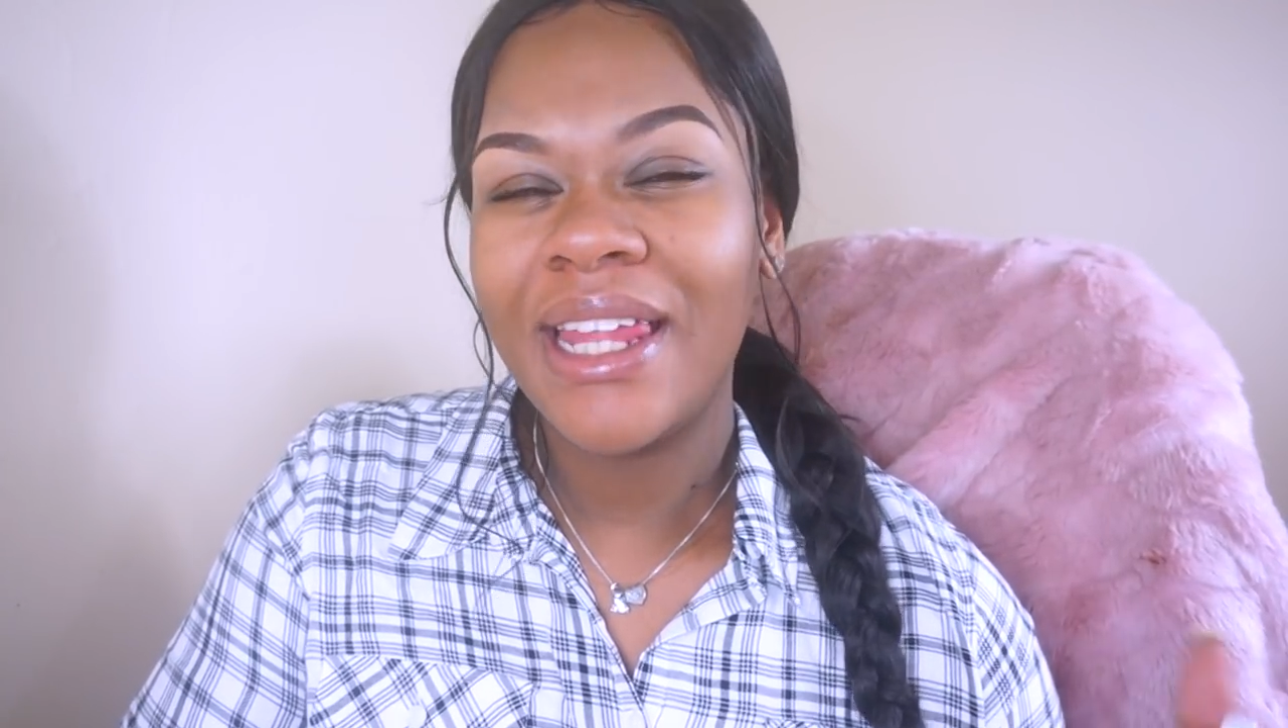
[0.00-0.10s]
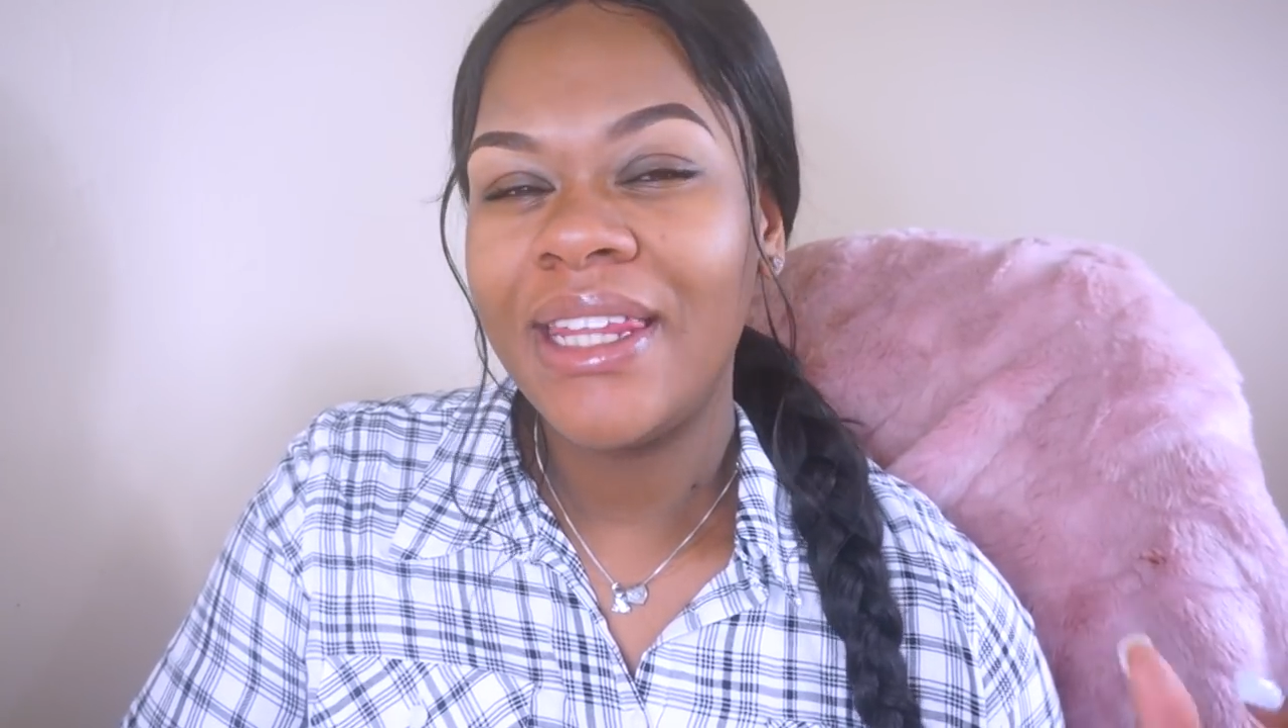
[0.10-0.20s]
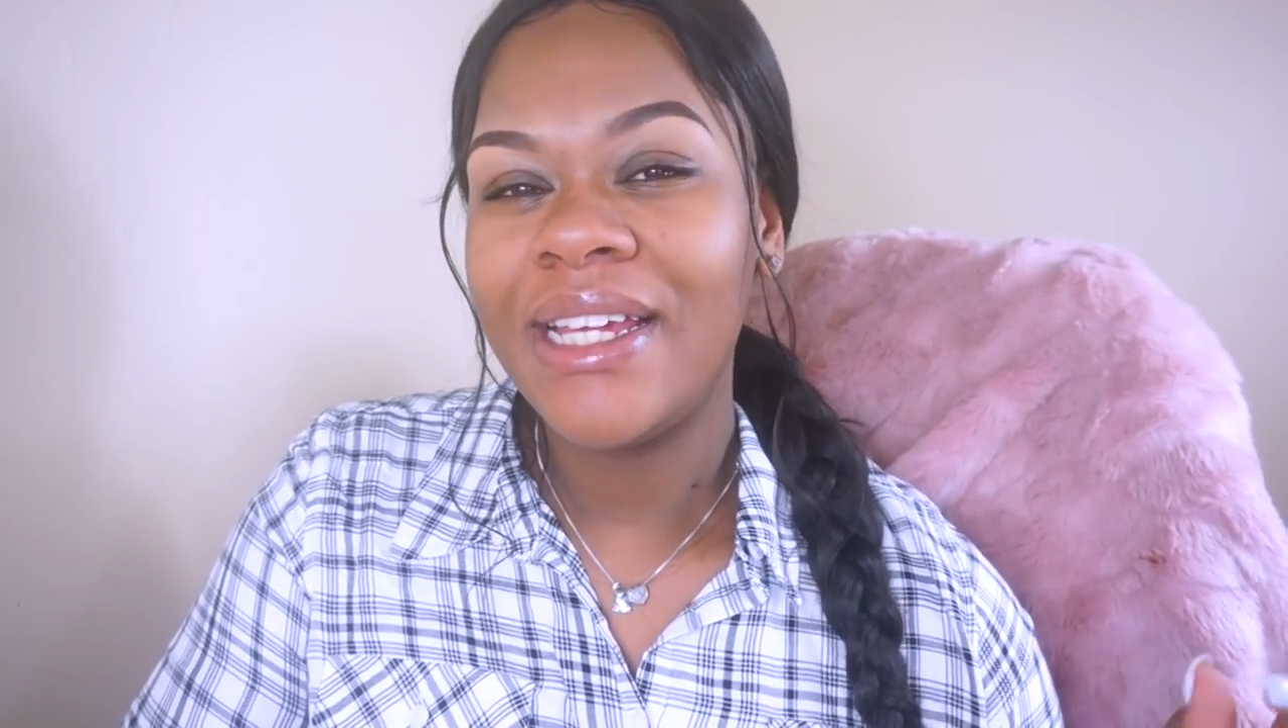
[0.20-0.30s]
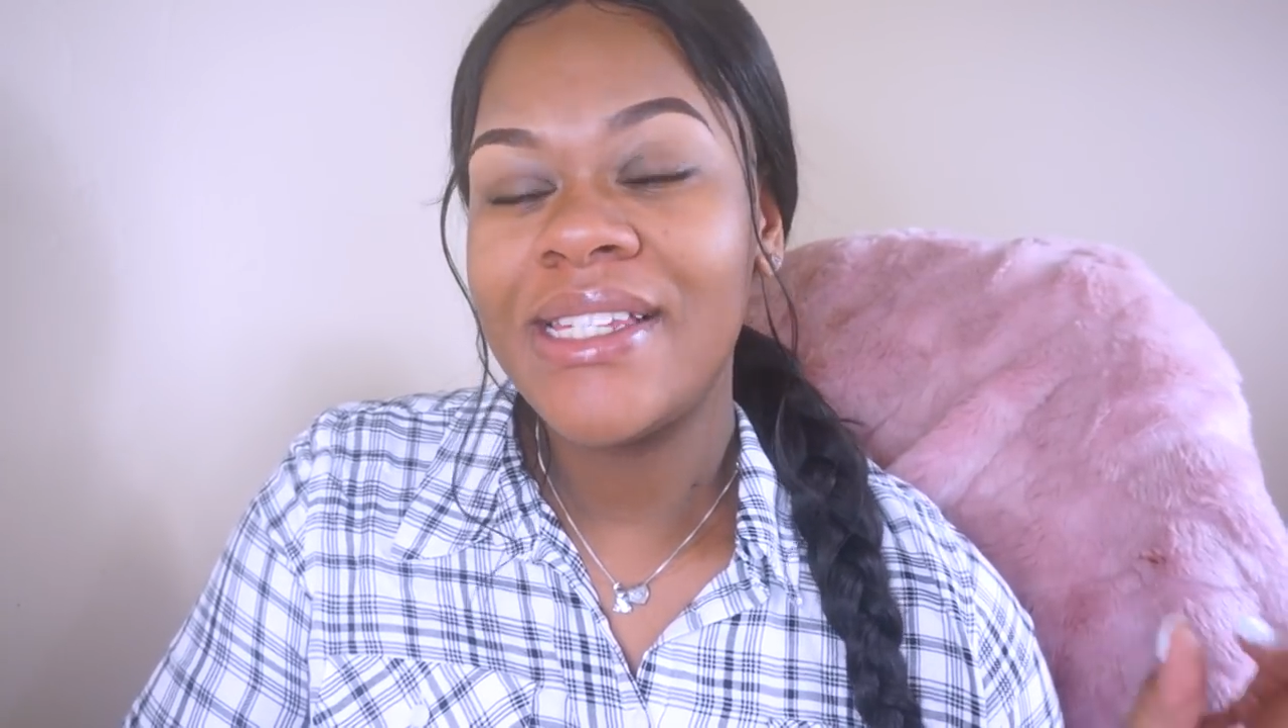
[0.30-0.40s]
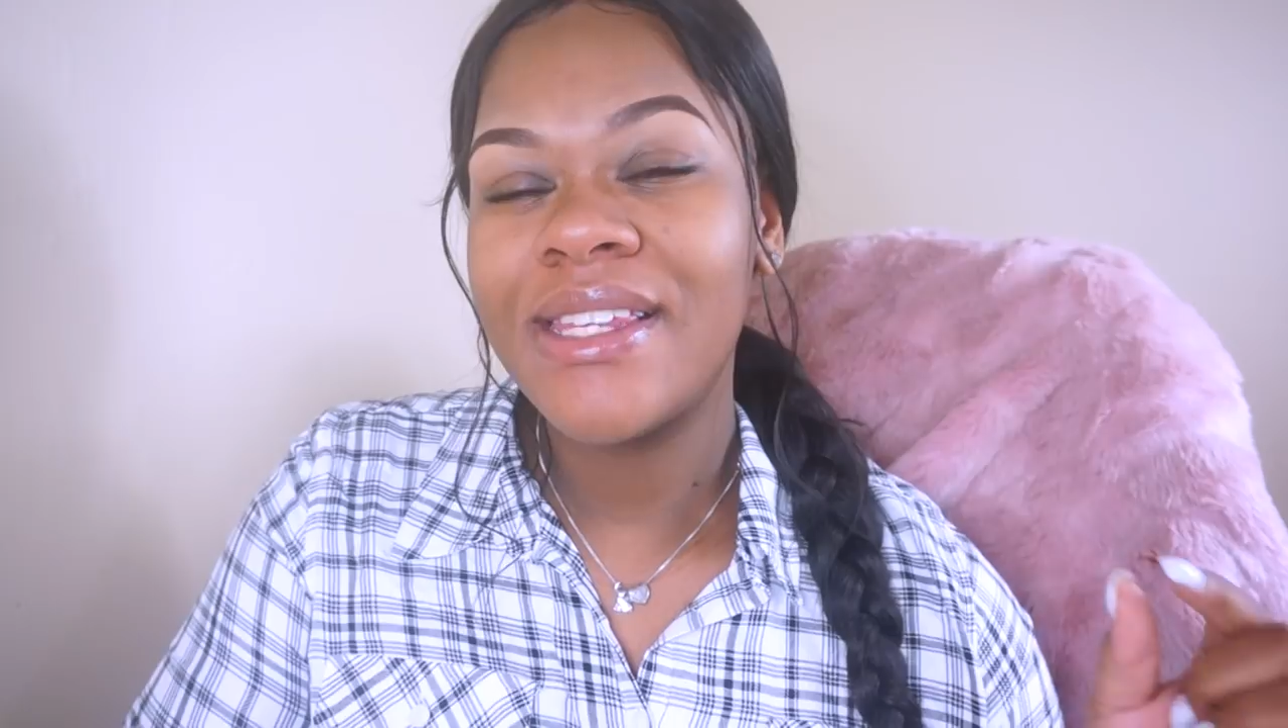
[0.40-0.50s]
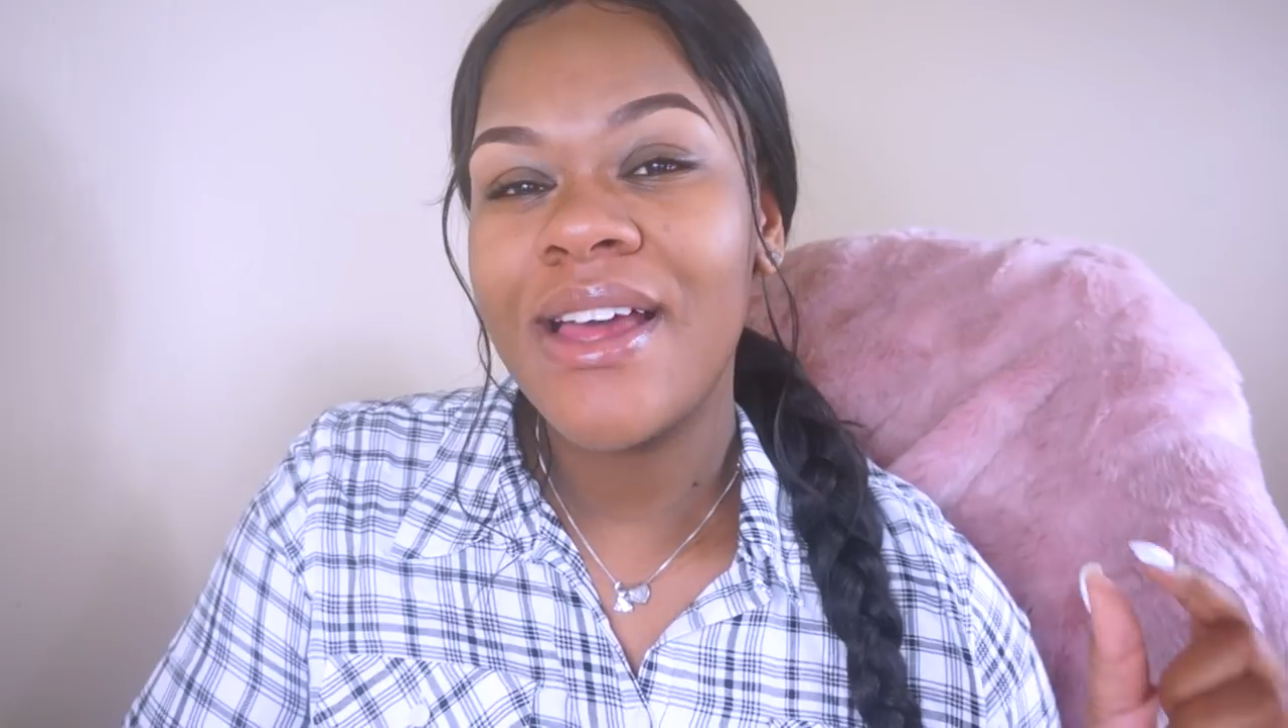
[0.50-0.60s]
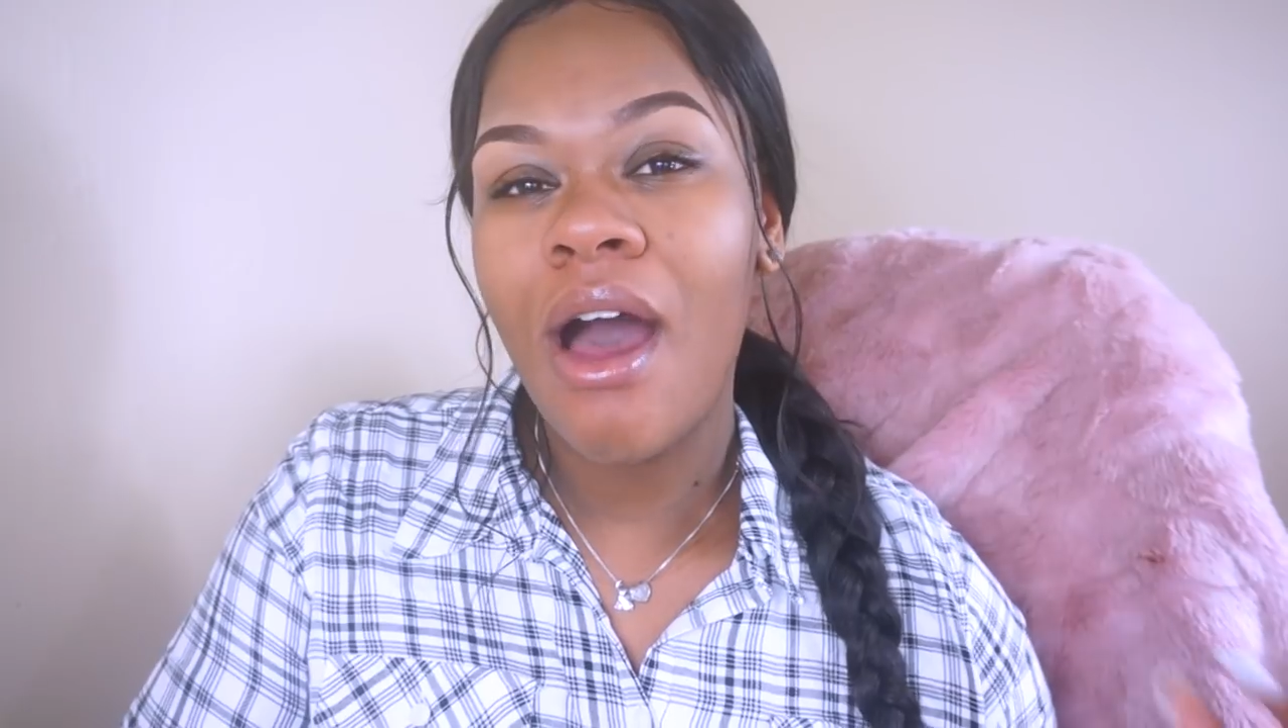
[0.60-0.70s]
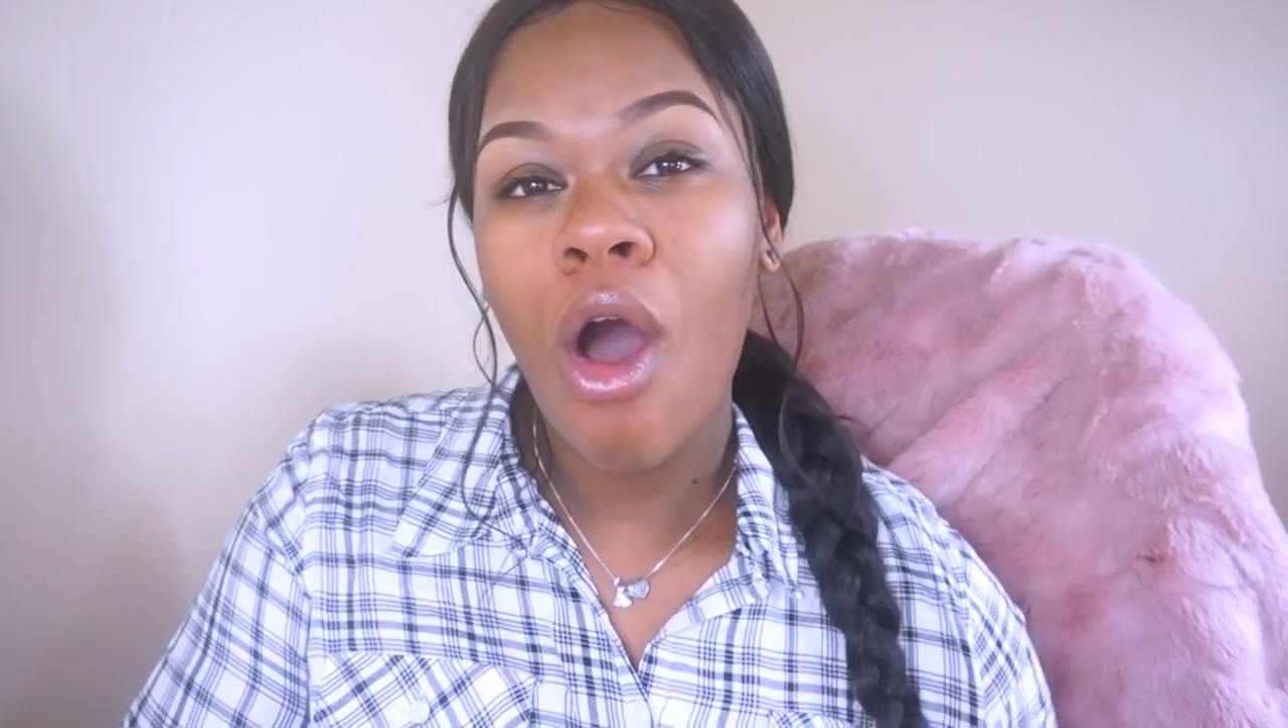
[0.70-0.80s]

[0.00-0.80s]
at least